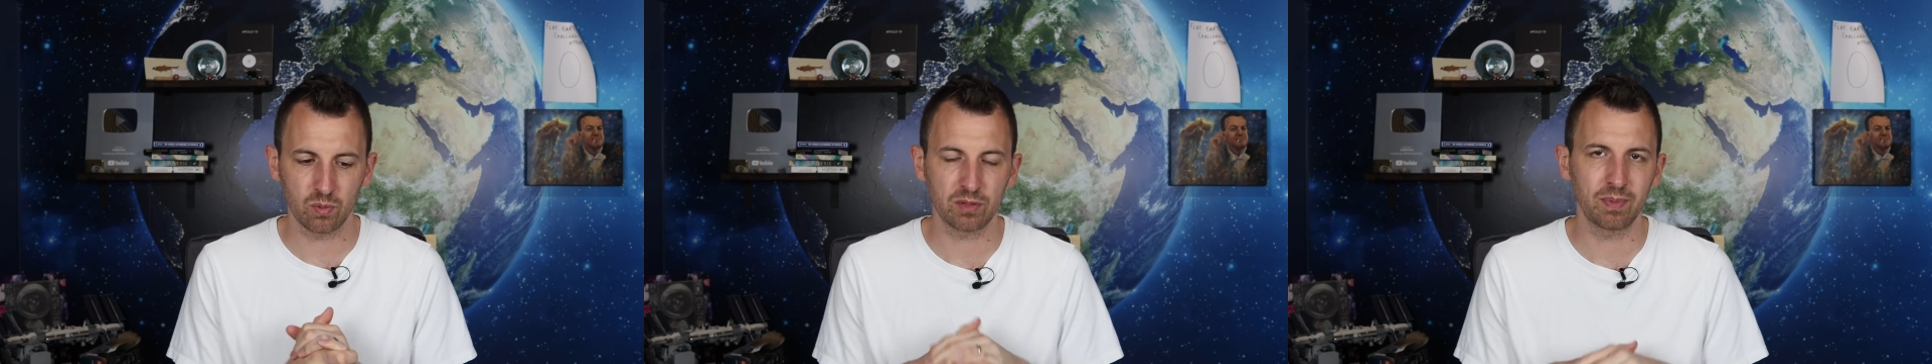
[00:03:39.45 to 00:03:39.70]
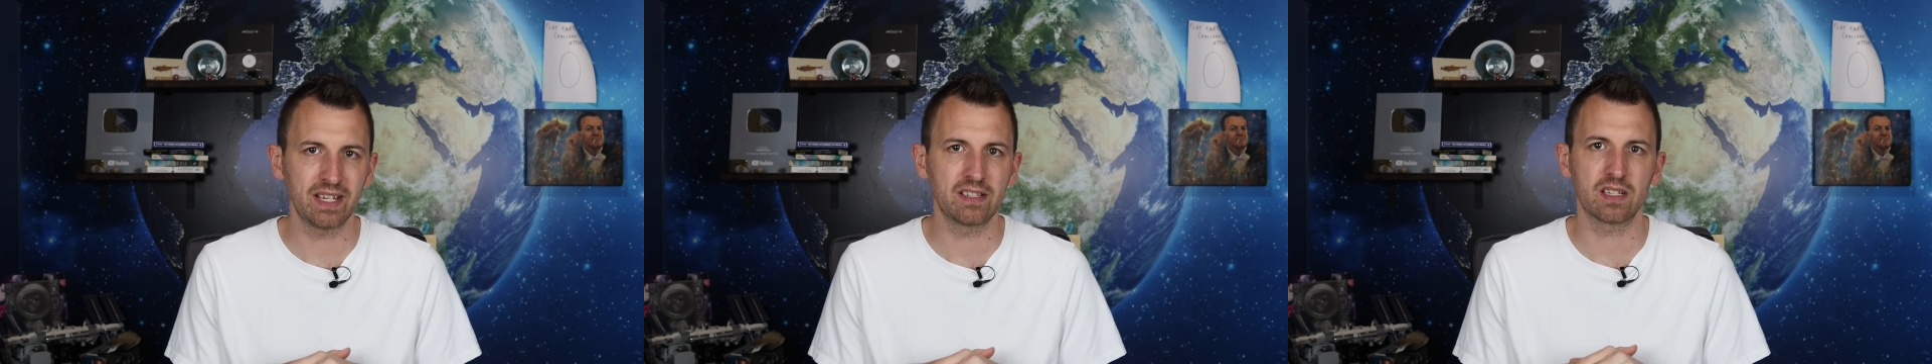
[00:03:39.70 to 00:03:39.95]

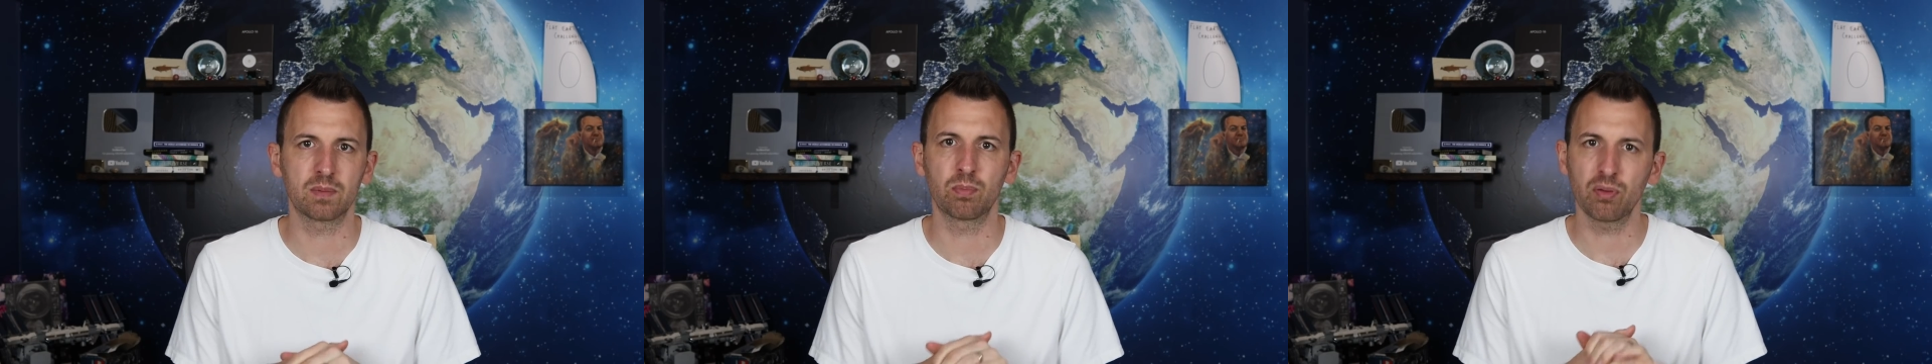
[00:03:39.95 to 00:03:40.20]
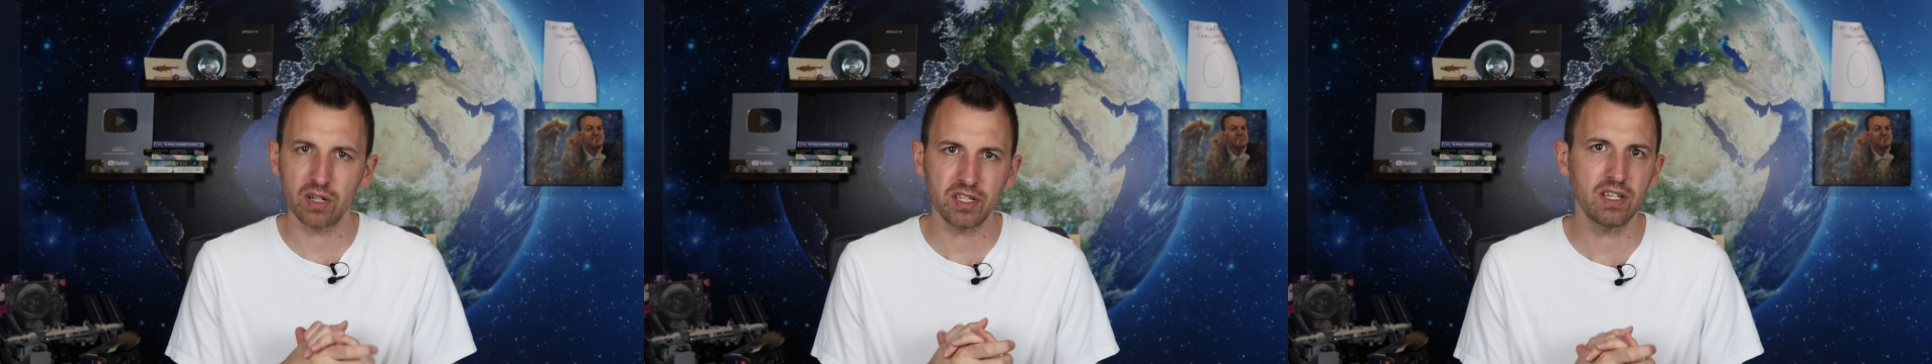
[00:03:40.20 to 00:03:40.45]
which means it's
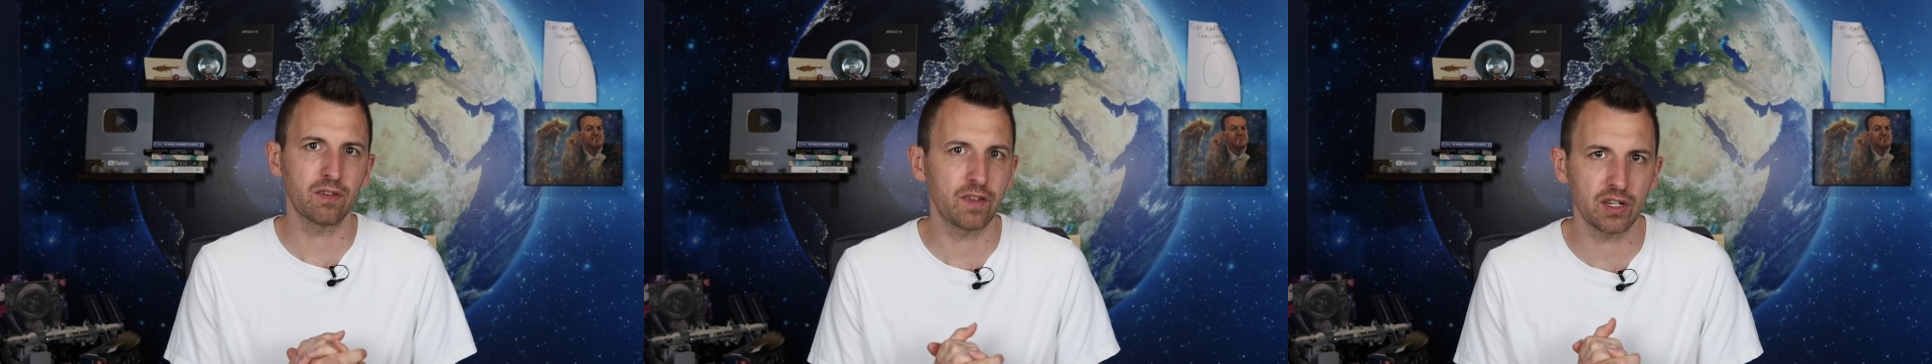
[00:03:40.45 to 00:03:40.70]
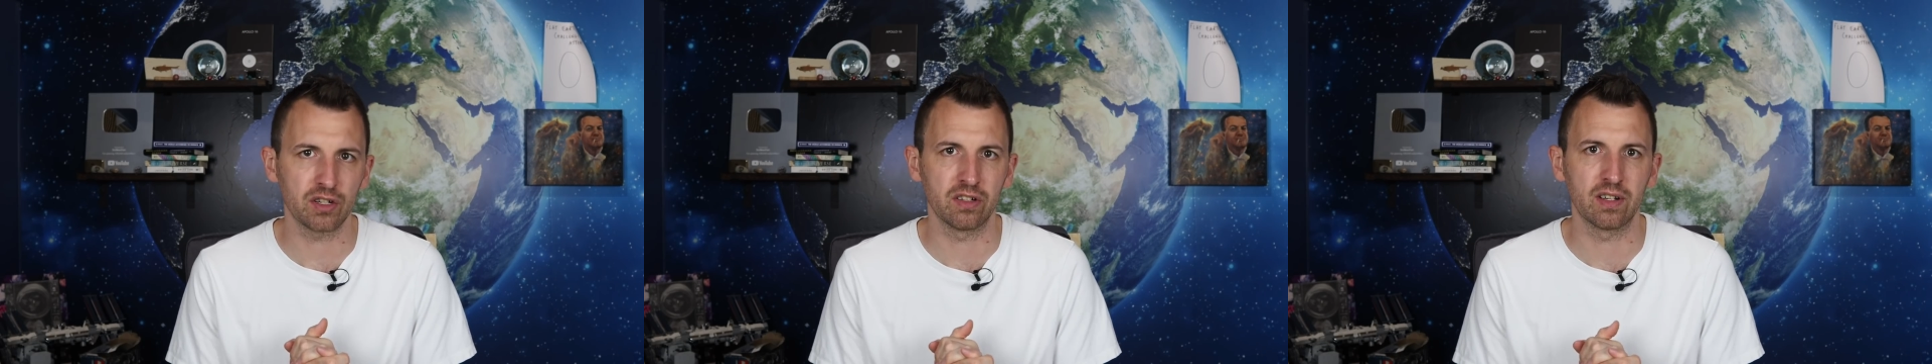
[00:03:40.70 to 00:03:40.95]
pretty
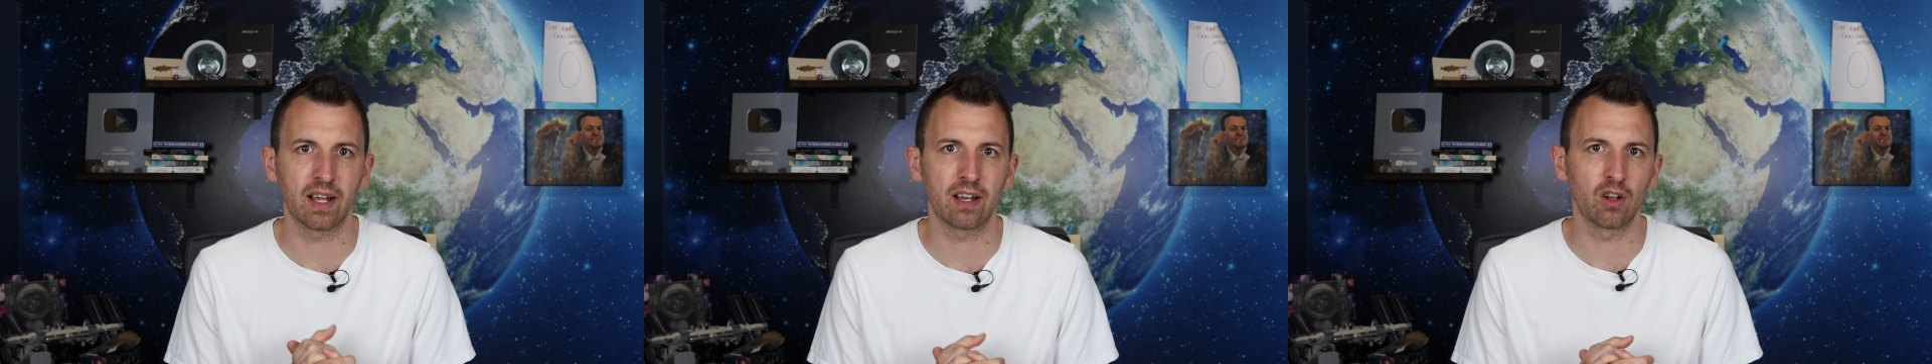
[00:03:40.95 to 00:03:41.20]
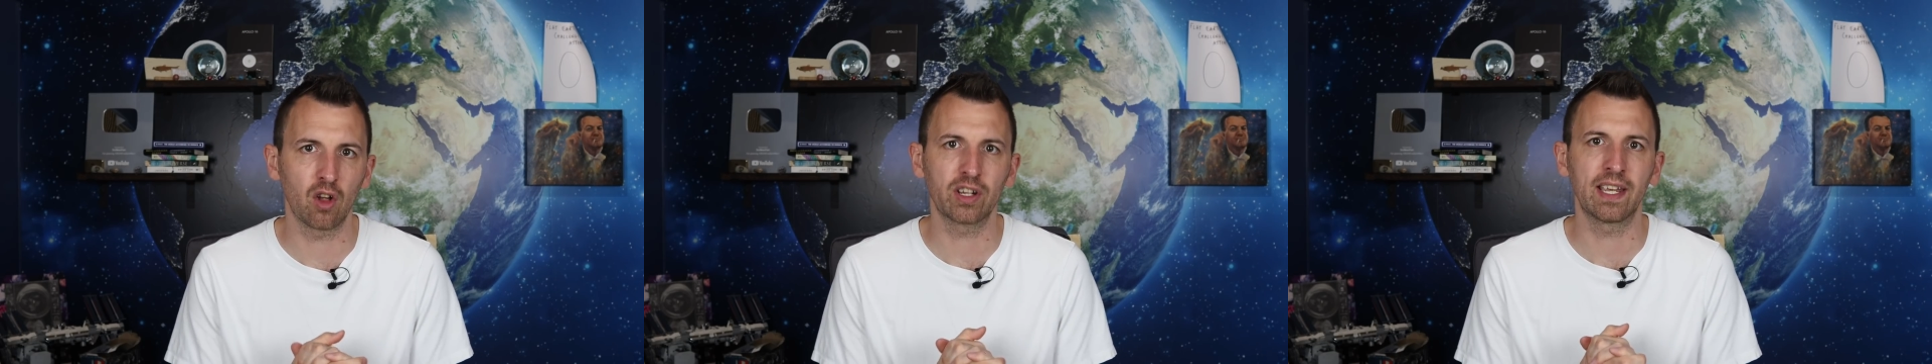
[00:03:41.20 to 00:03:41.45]
efficient at
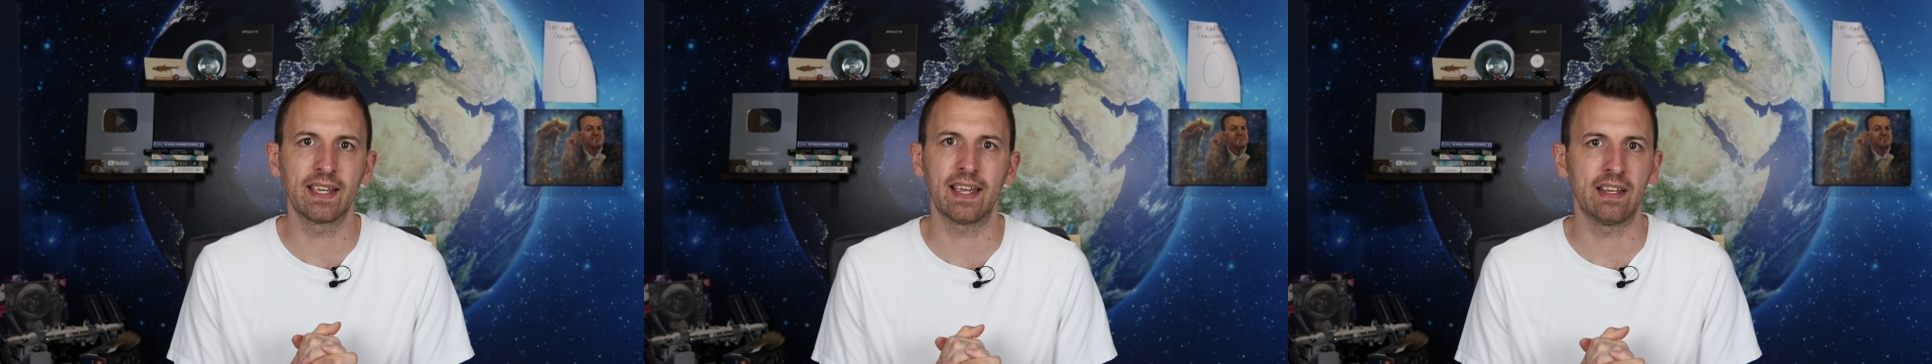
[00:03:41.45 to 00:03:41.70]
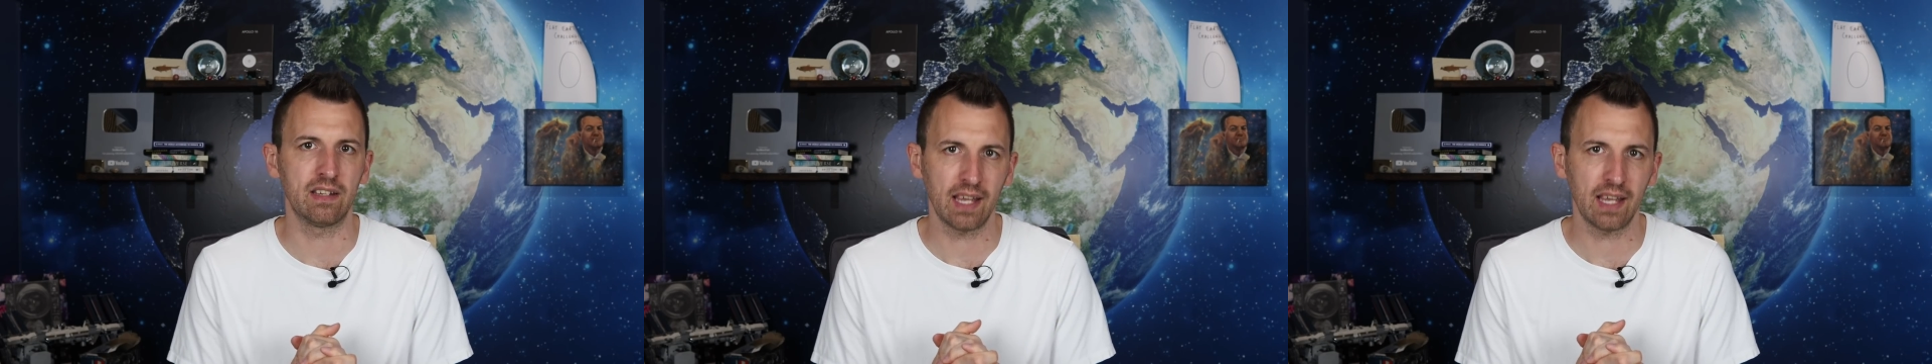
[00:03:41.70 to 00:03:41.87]
locking in